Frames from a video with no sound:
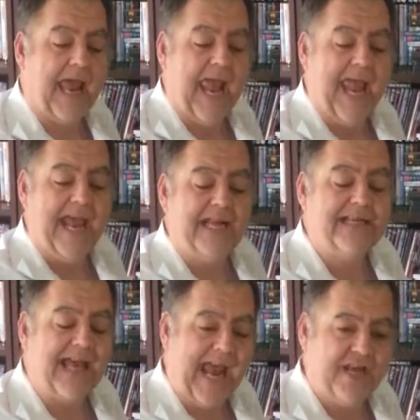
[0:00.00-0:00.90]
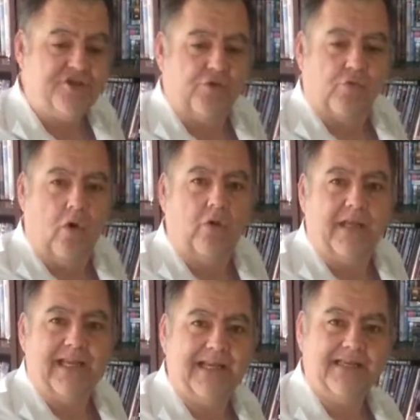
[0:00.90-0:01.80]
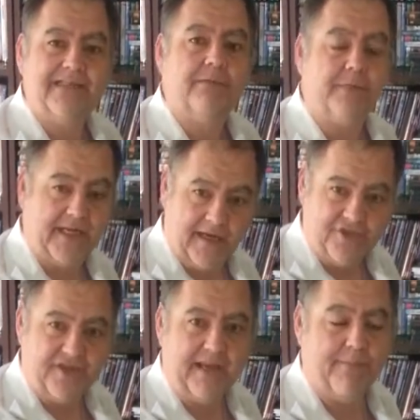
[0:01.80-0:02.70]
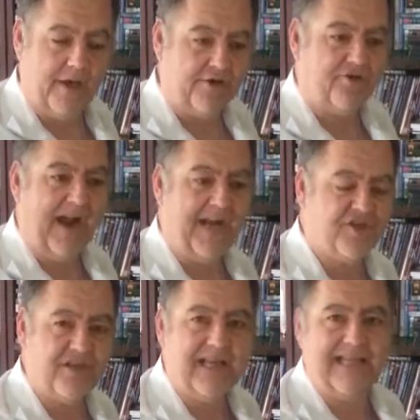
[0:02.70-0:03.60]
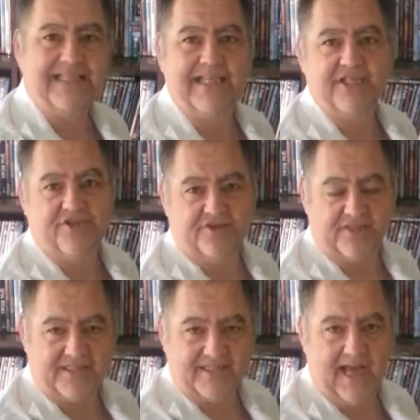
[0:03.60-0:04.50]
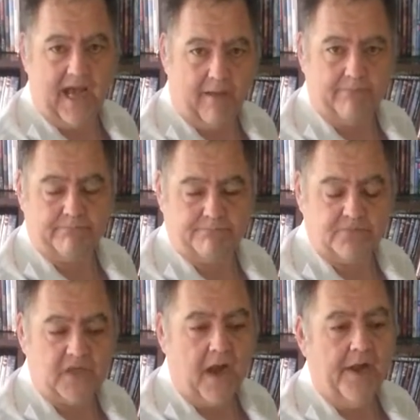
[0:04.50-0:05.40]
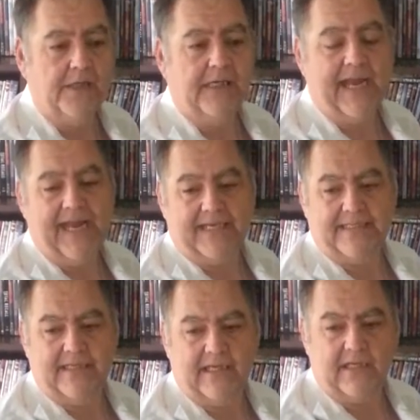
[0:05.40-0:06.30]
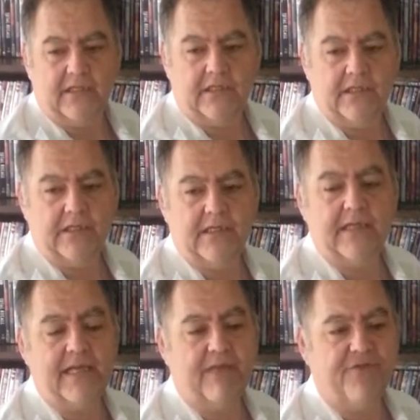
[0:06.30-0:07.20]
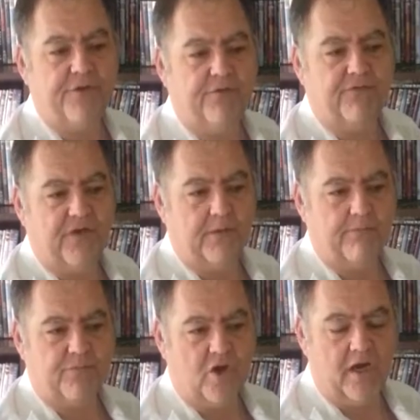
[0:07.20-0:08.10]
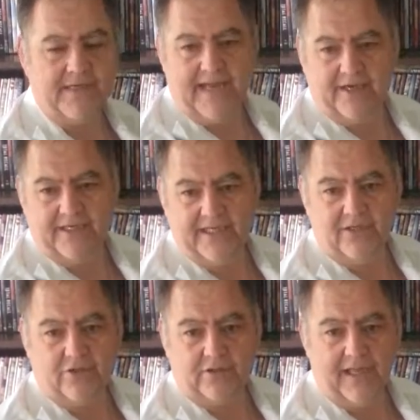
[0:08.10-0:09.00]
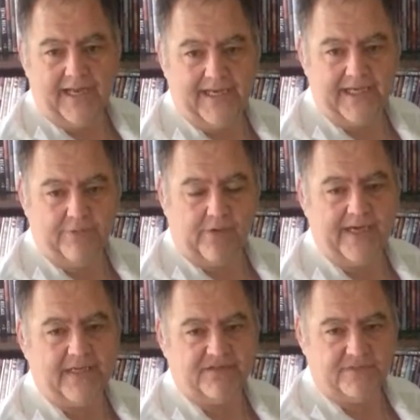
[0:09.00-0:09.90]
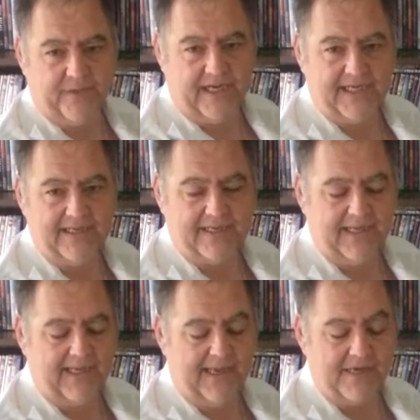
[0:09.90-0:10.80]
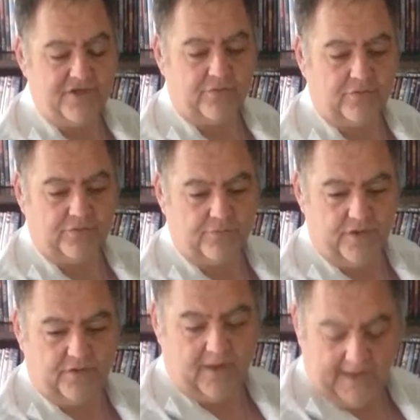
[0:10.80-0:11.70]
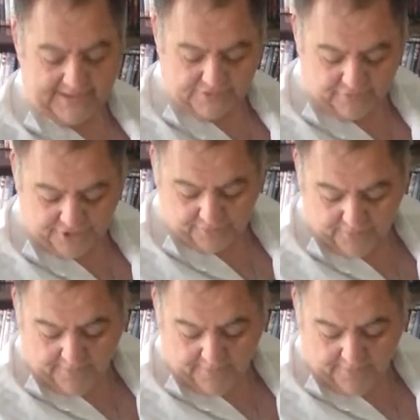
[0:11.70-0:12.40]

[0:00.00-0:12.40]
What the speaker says: And as you're rolling, because you get better traction, it's easier to stop. And if you've gone downhill at any rate of speed, you'll realize when you